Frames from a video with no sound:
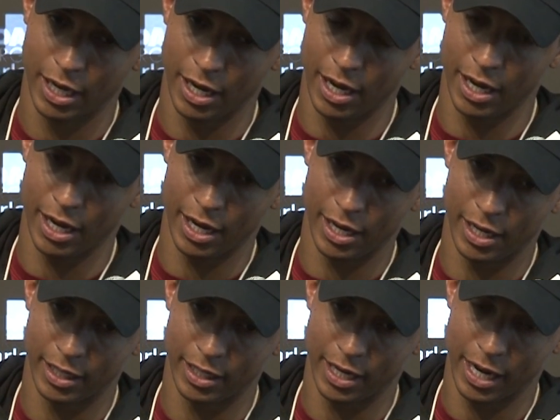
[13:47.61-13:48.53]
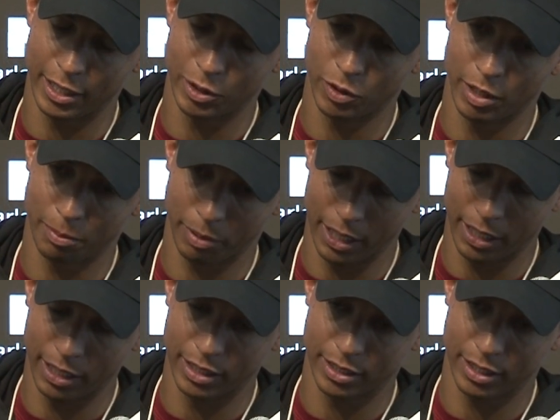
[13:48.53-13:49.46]
Uh, I enjoy the
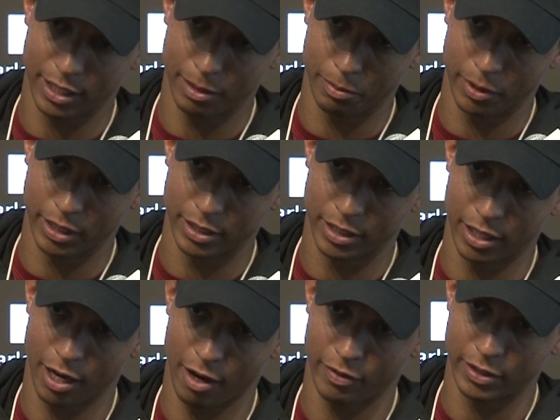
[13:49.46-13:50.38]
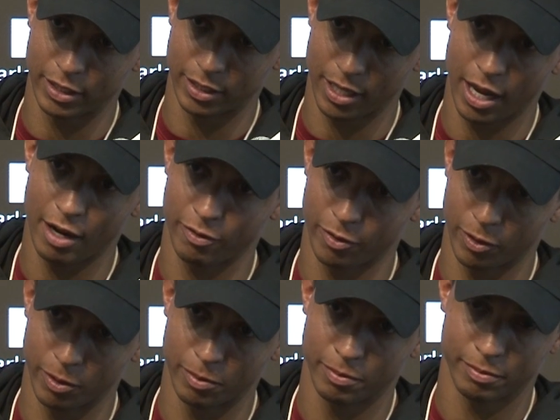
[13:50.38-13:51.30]
playlist that he brings to the offensive staff
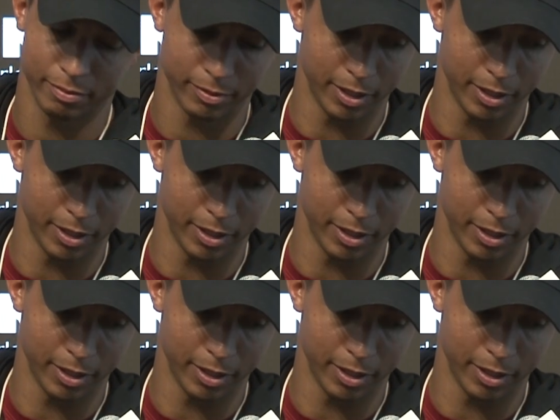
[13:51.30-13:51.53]
room.